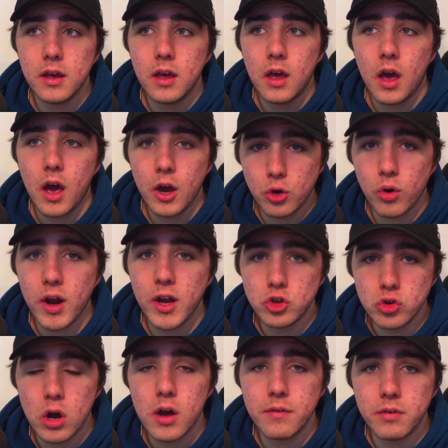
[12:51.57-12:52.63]
a great
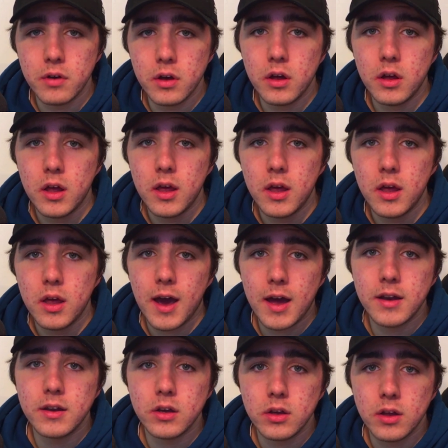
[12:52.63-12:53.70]
driver
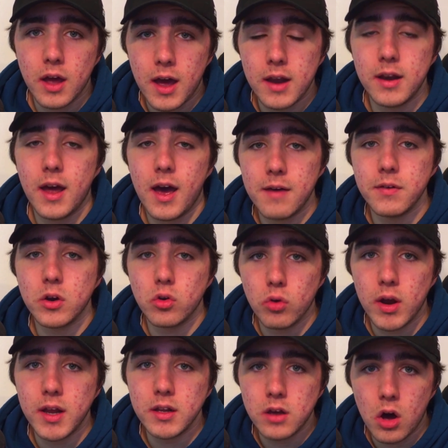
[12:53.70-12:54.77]
and have a
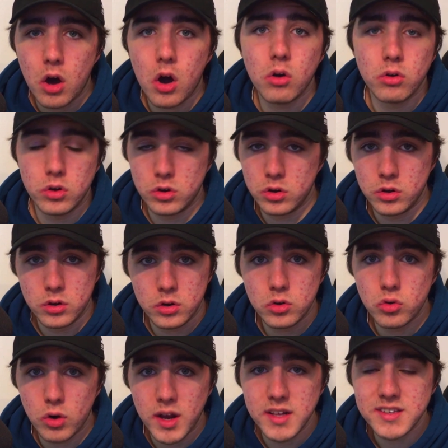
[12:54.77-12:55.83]
great car and a
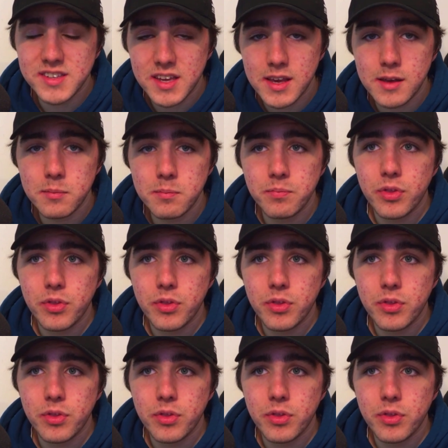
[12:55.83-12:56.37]
great team.